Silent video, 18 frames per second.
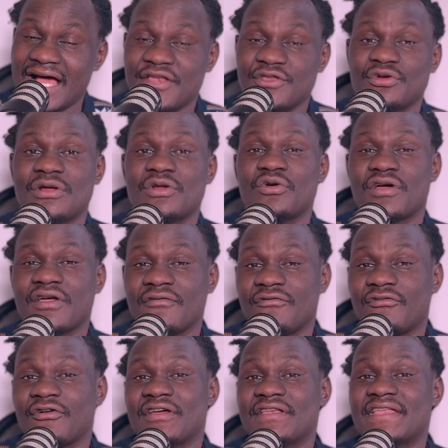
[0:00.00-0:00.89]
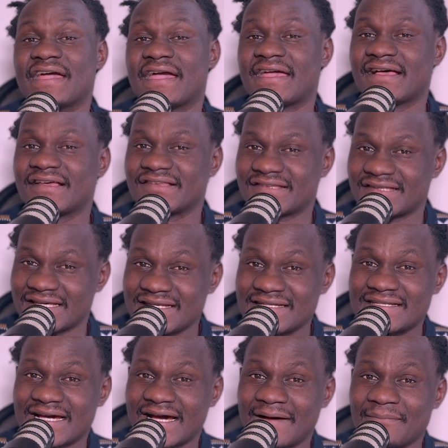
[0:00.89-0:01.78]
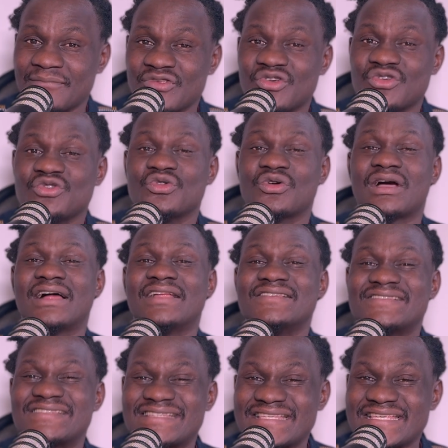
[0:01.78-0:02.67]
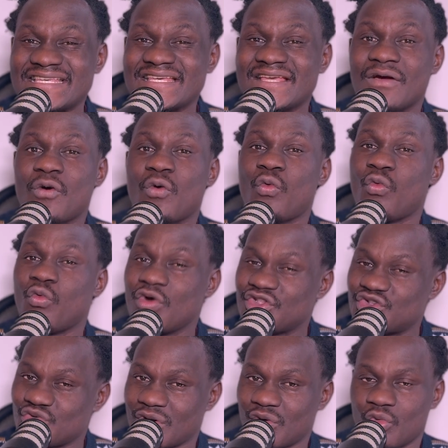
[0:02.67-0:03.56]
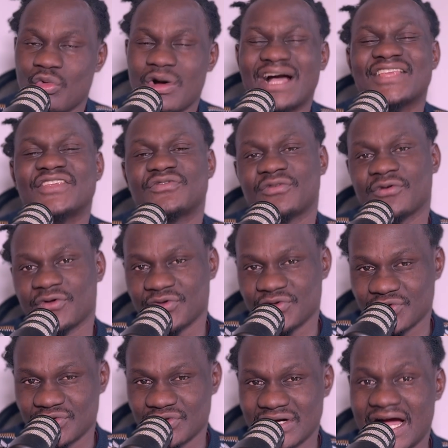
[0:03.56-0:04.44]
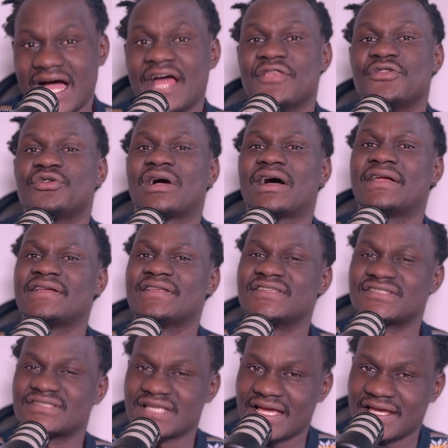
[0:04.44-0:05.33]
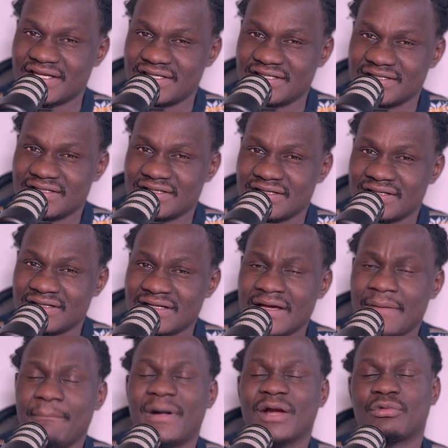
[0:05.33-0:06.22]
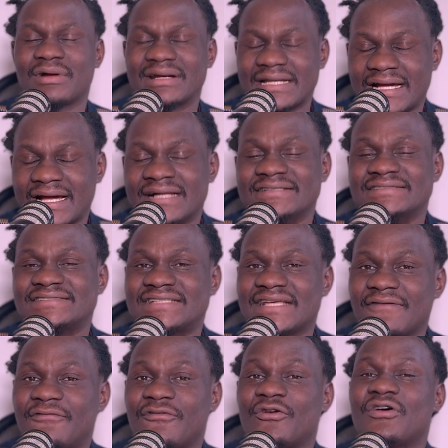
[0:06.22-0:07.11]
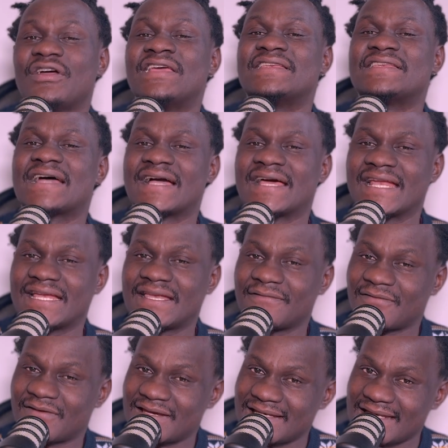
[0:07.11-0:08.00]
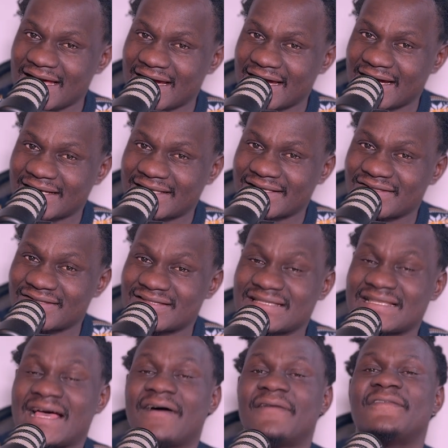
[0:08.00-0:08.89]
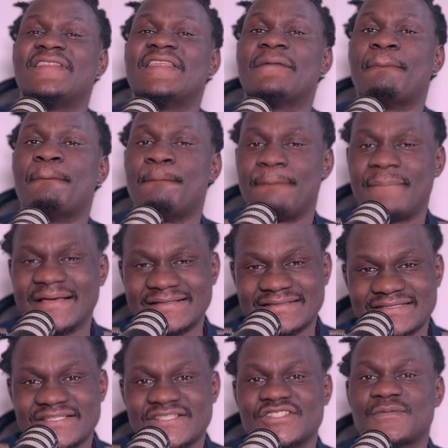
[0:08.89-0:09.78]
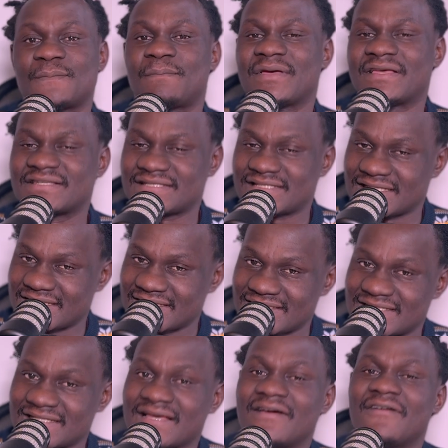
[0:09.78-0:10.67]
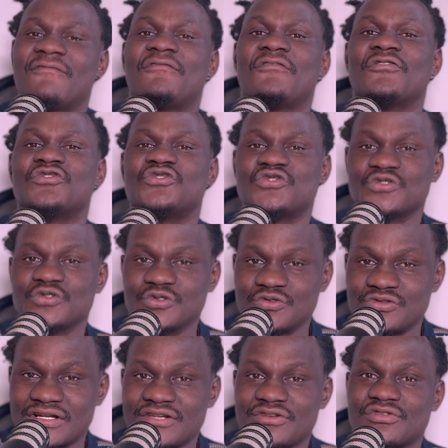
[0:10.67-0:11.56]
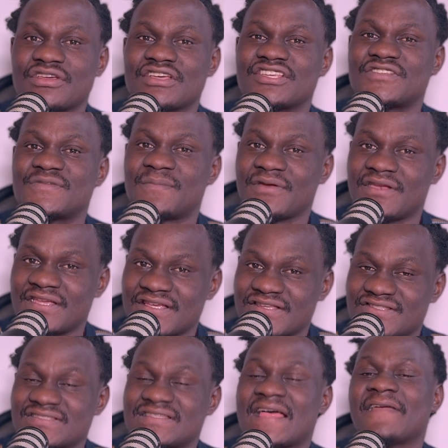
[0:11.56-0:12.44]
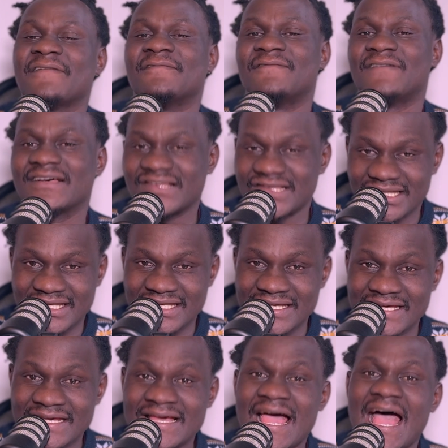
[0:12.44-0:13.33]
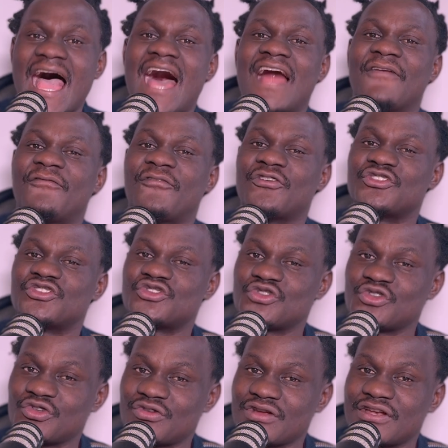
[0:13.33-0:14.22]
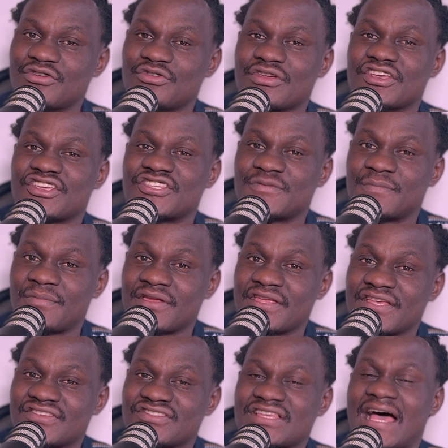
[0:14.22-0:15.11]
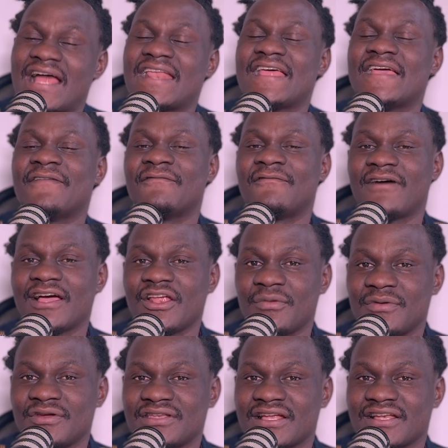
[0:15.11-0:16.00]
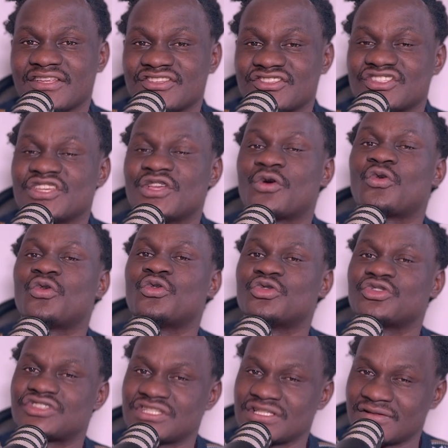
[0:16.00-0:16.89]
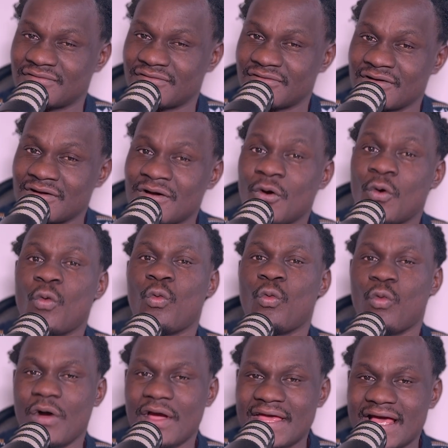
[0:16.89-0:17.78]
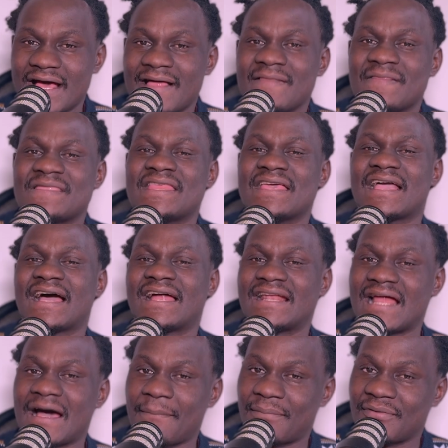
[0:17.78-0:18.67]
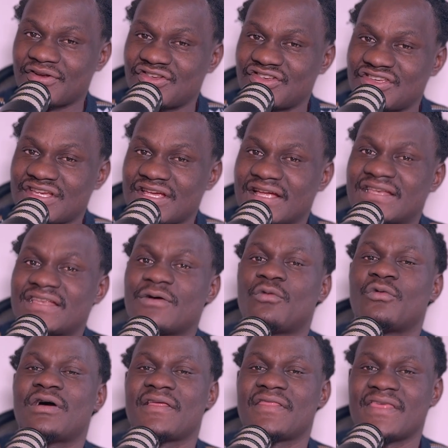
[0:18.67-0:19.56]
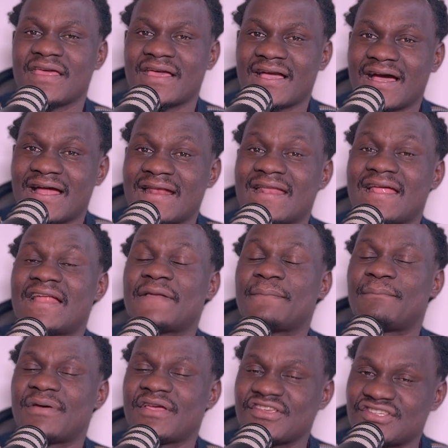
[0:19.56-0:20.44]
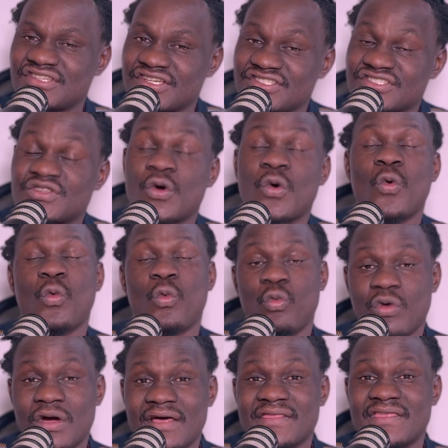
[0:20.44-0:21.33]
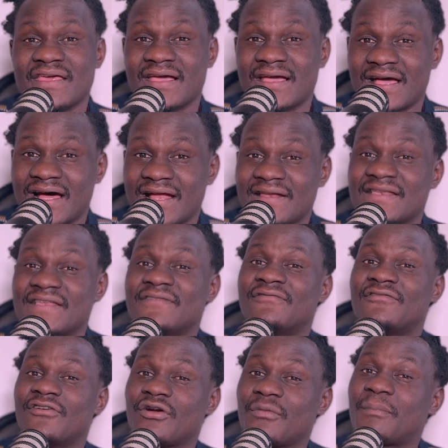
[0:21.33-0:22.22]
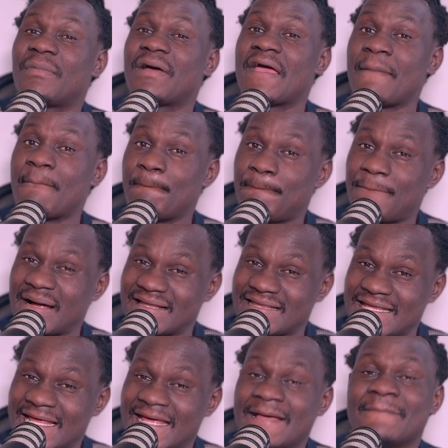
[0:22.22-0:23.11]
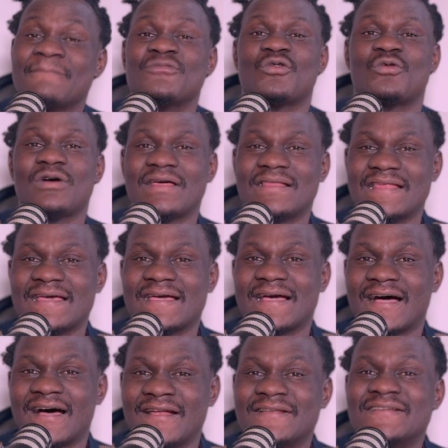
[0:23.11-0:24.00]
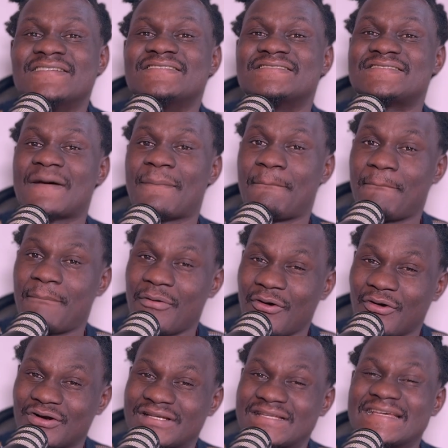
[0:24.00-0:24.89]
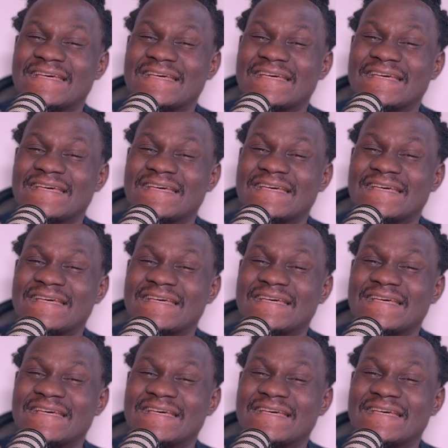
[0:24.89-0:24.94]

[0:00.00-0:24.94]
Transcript: you're looking for a daycare center, you can see which one works for you and you can decide. But what I can say for integrative kindergartens, they have the best spaces for children to experience diversity and for children to experience an environment that is inclusive, where they can appreciate, where they can learn patience, where they can develop empathy, where they can support